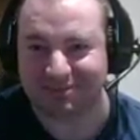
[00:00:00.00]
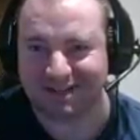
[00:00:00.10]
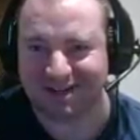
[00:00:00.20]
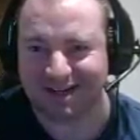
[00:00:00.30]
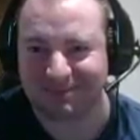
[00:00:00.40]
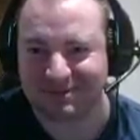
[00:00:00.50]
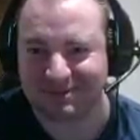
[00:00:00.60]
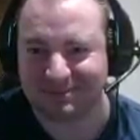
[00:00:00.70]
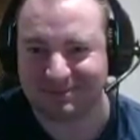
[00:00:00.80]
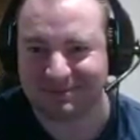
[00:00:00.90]
climb was
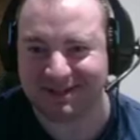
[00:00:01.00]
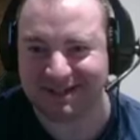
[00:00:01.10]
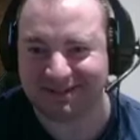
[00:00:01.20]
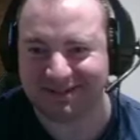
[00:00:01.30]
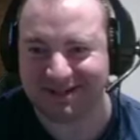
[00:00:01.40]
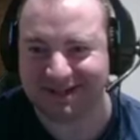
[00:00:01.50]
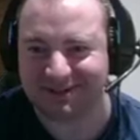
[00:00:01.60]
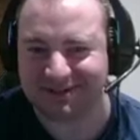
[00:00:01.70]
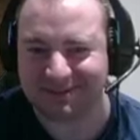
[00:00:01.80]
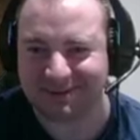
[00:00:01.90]
really
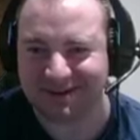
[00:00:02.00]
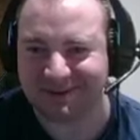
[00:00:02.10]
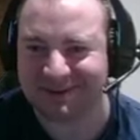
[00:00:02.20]
good, wow.